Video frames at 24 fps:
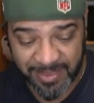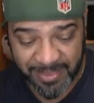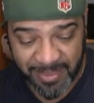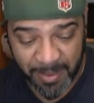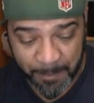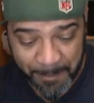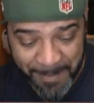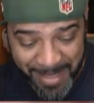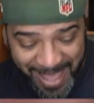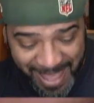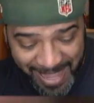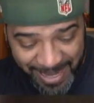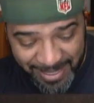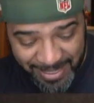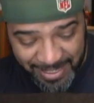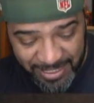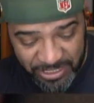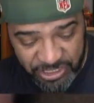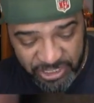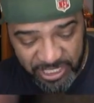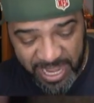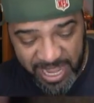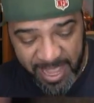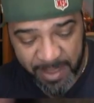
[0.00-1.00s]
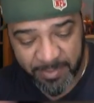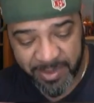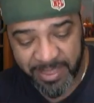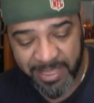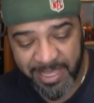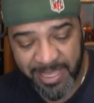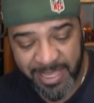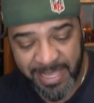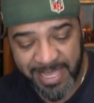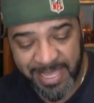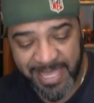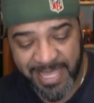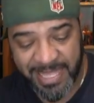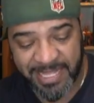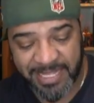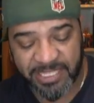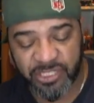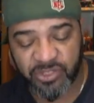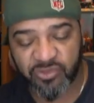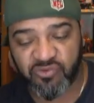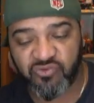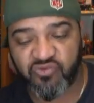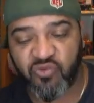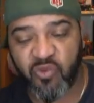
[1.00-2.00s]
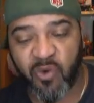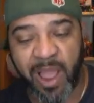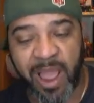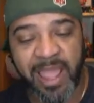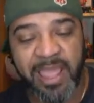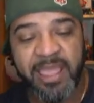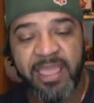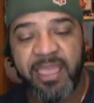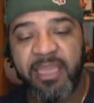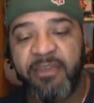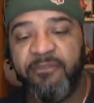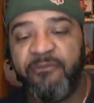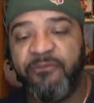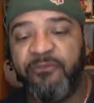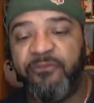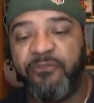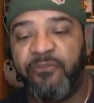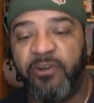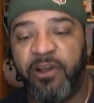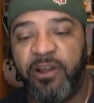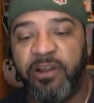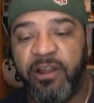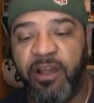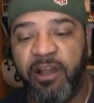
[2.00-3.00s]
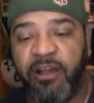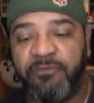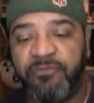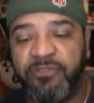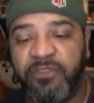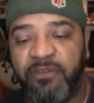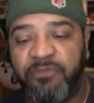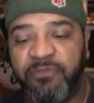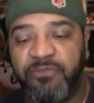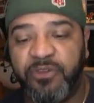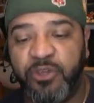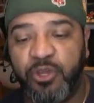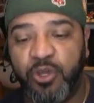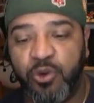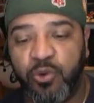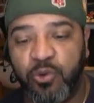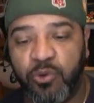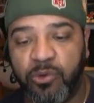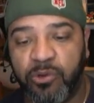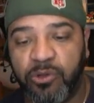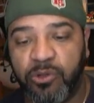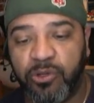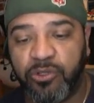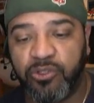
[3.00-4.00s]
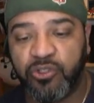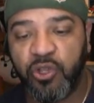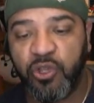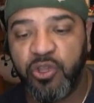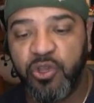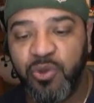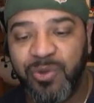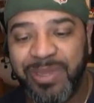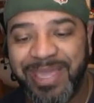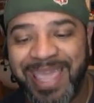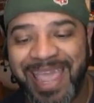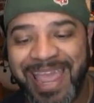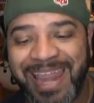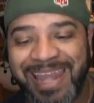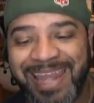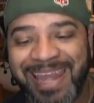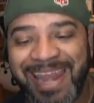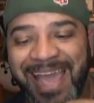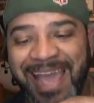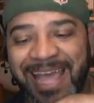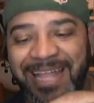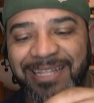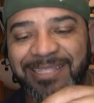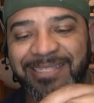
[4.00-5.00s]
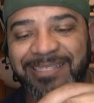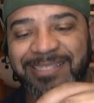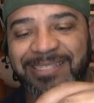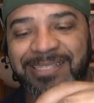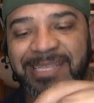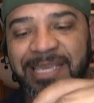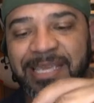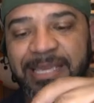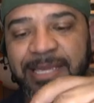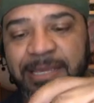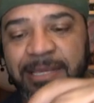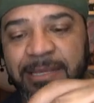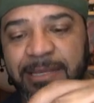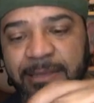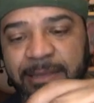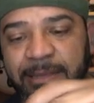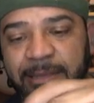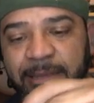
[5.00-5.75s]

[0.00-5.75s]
the magnet Jammy, it's right in front of the view. So you cannot see